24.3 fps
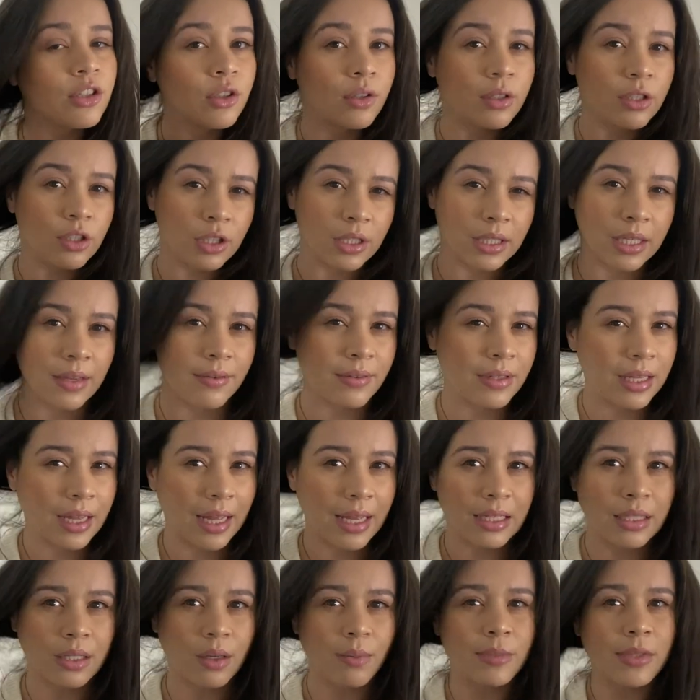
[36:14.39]
So it just gives it
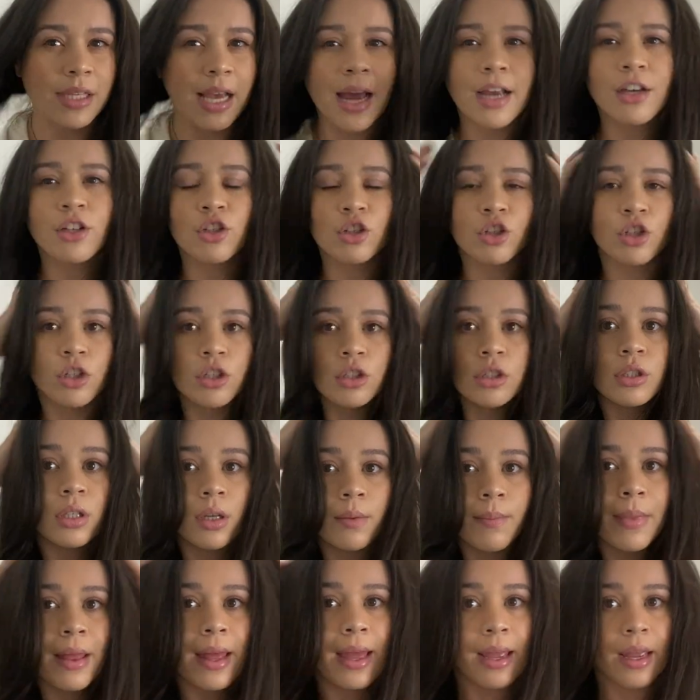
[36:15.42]
like some texture,
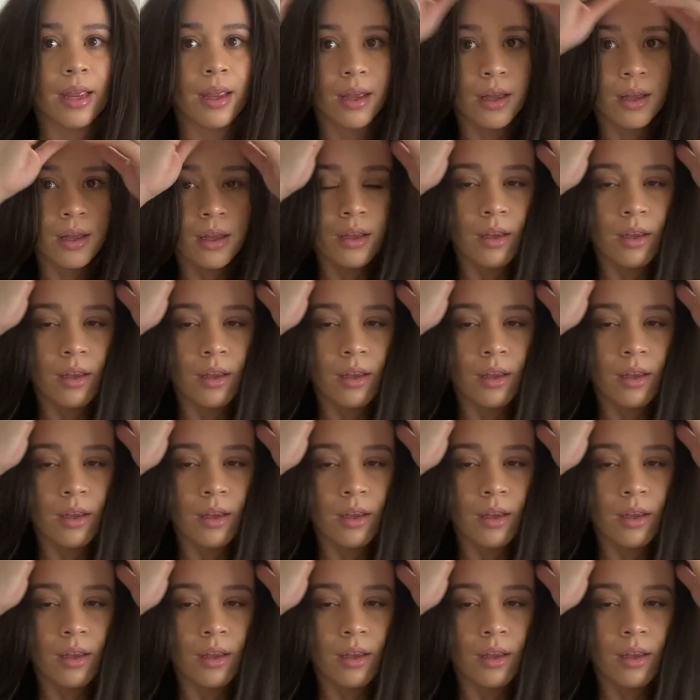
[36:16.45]
some like,